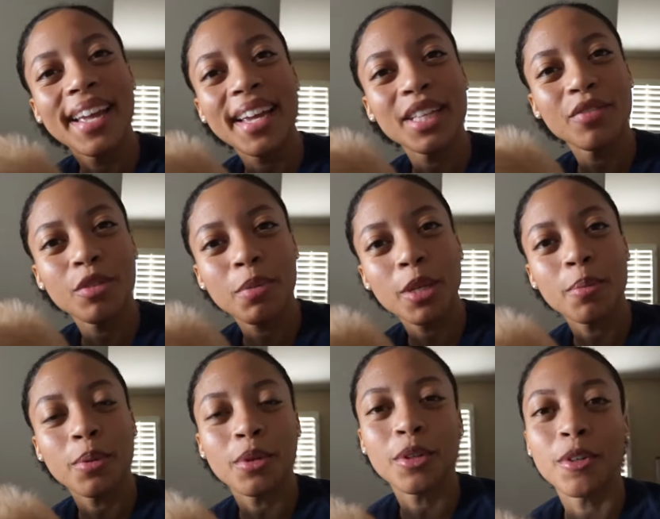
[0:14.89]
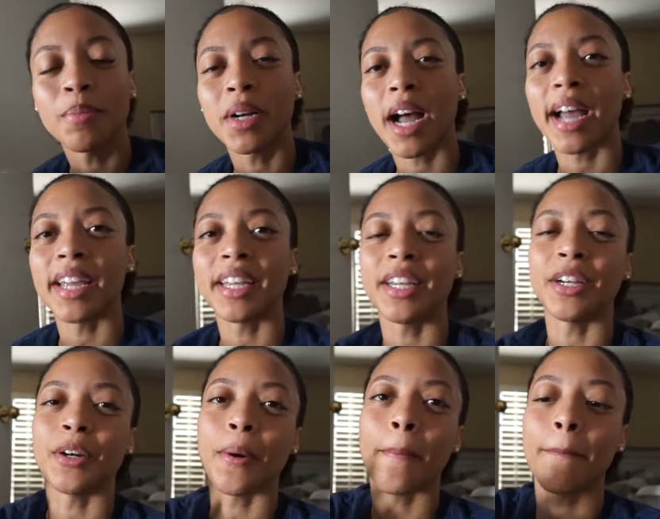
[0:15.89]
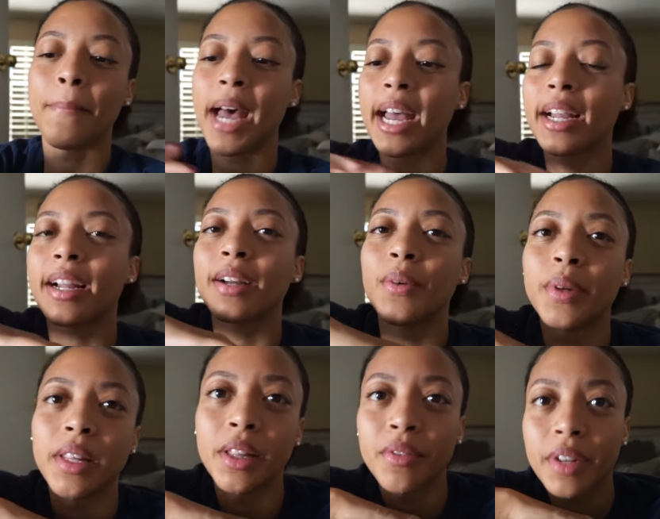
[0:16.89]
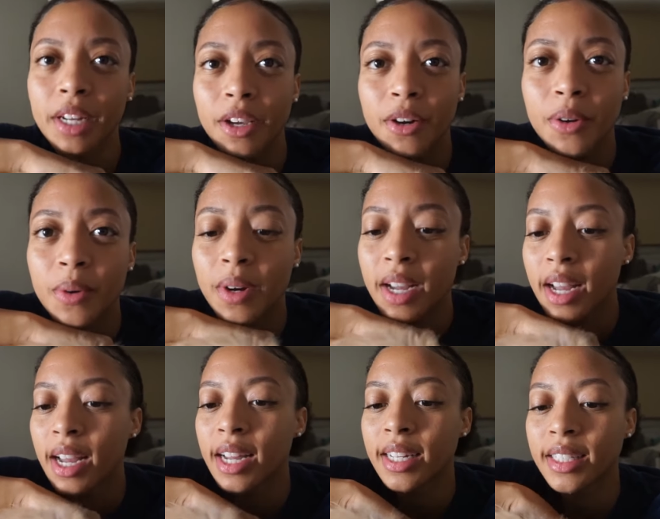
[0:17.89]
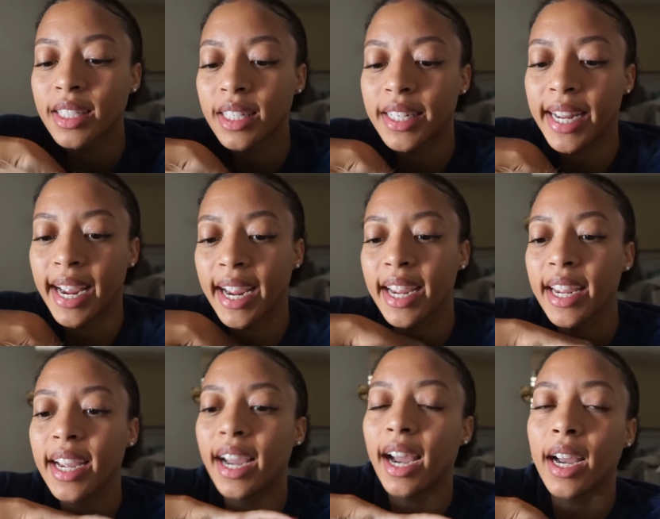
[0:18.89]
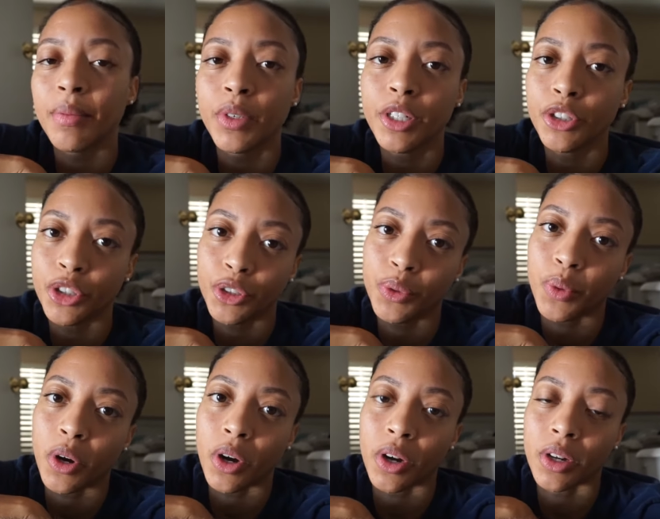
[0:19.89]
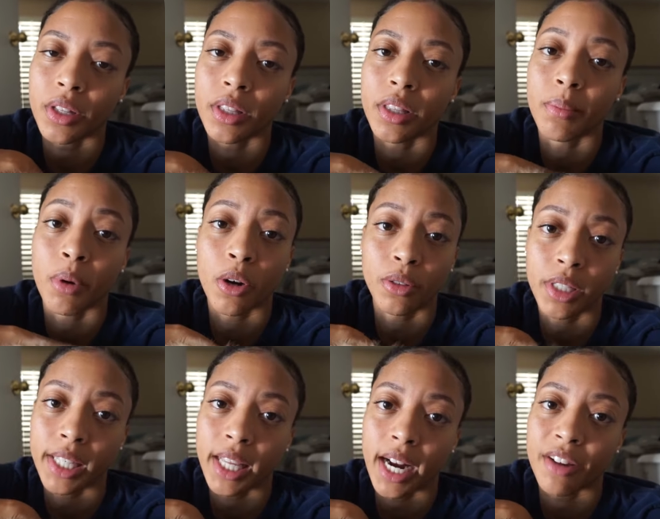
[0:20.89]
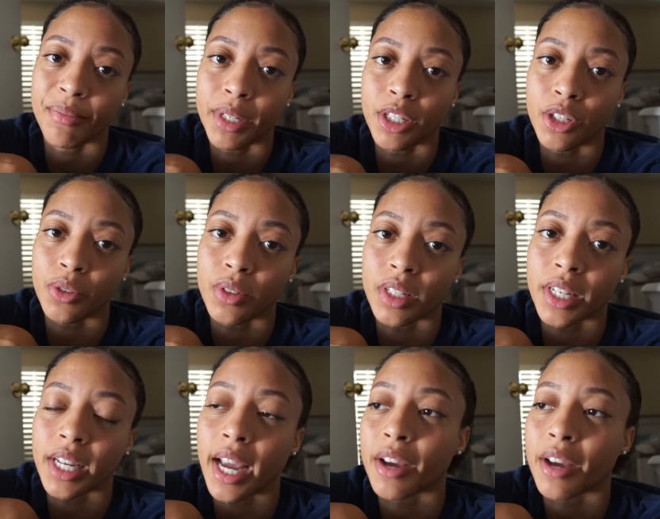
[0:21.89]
Hey lovely people, Makaya here, back with another video. Today, I'm gonna show you all the protein that I've been using.